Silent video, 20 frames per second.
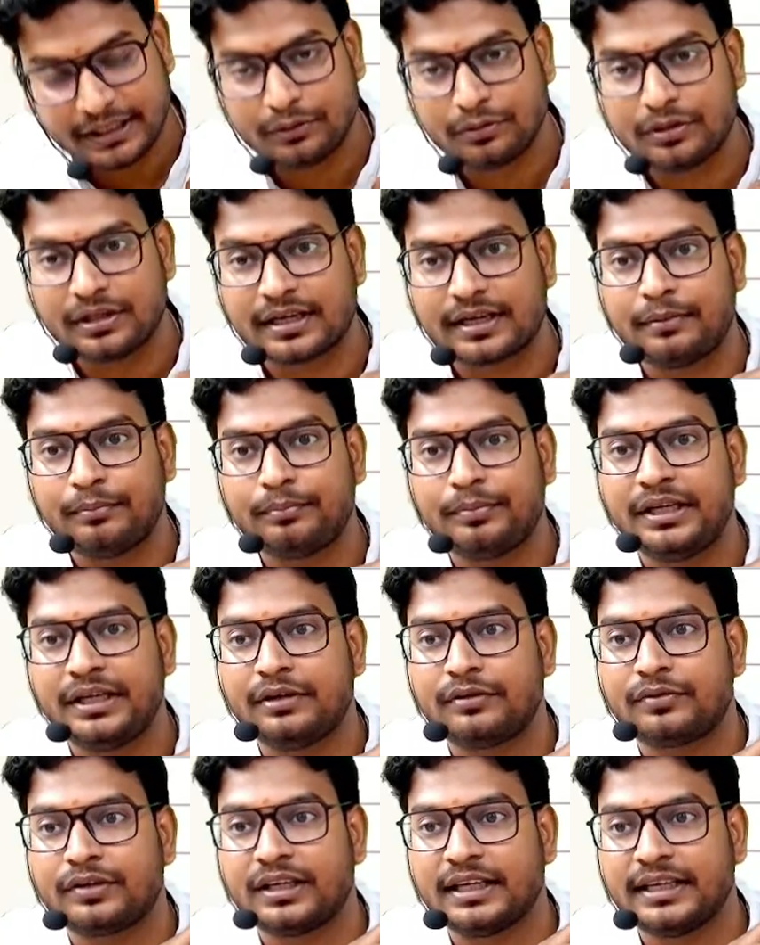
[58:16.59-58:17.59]
to the company
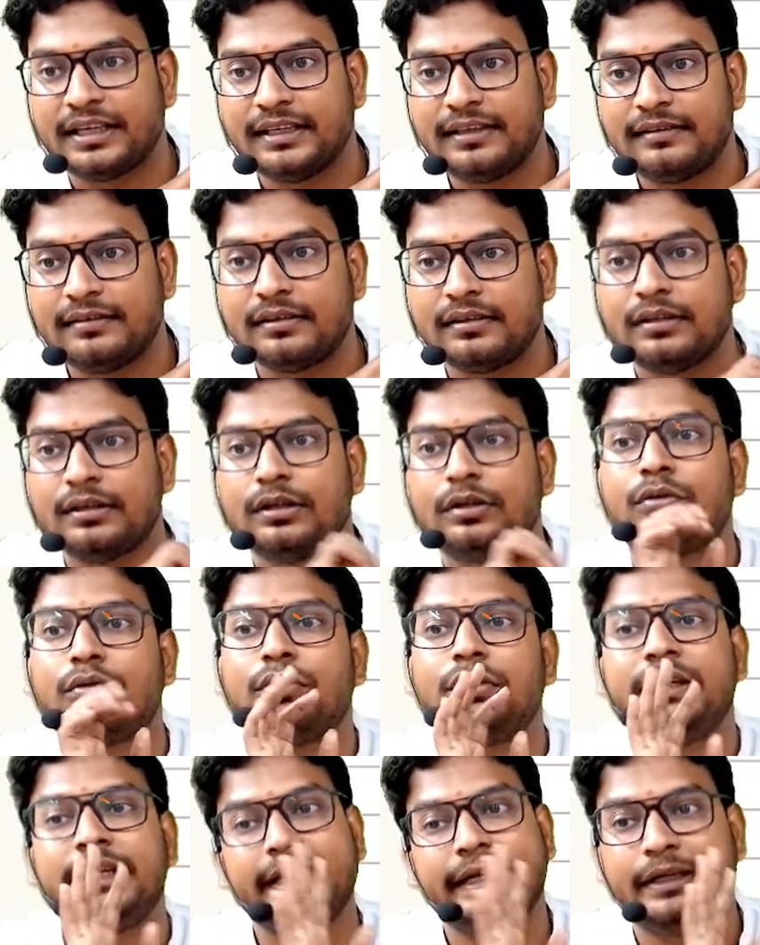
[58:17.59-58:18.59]
of Reliance?
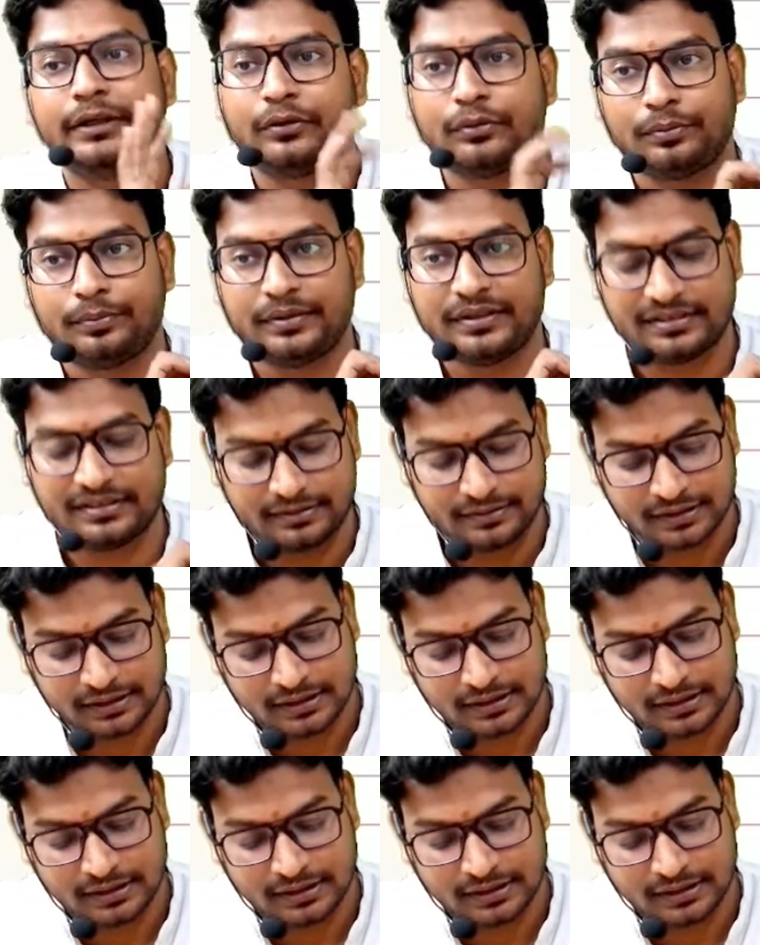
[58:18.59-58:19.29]
Only 8 rupees.